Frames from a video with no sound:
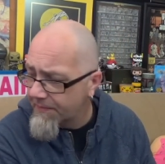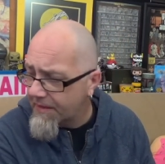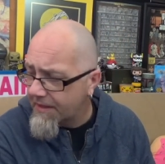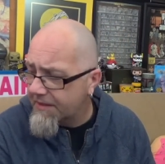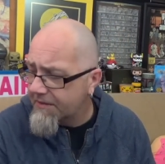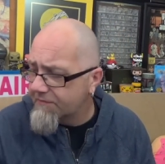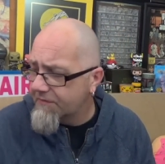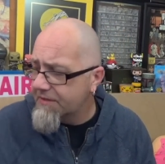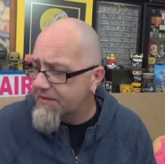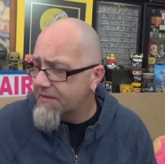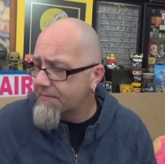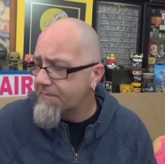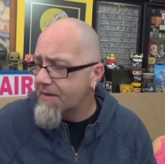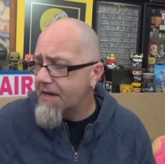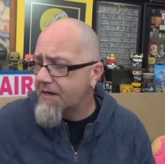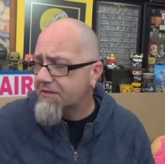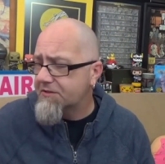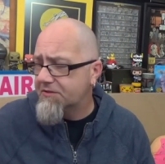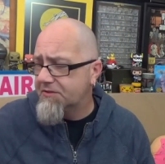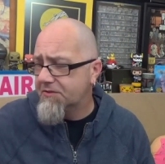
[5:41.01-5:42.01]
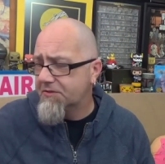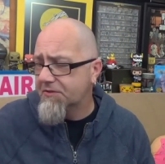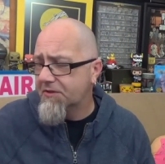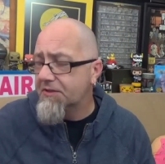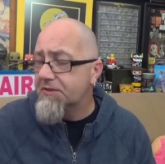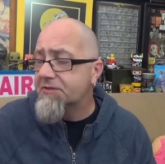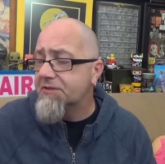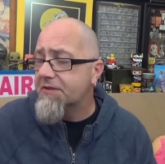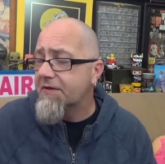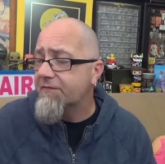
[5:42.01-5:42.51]
I didn't read the box too
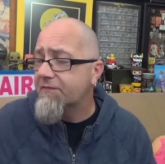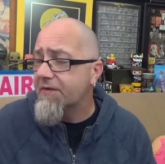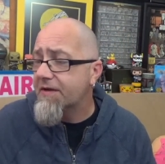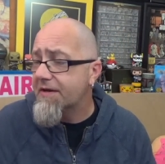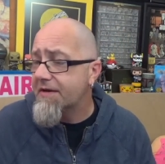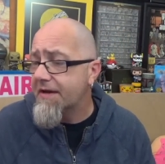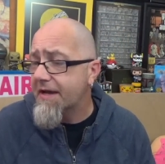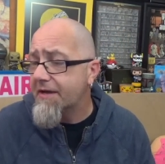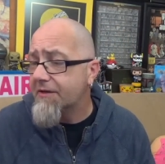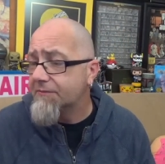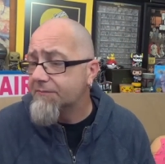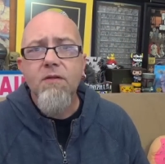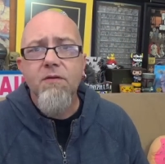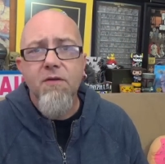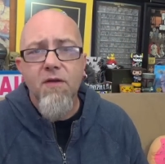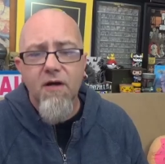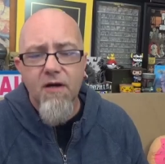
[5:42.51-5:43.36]
closely to find out.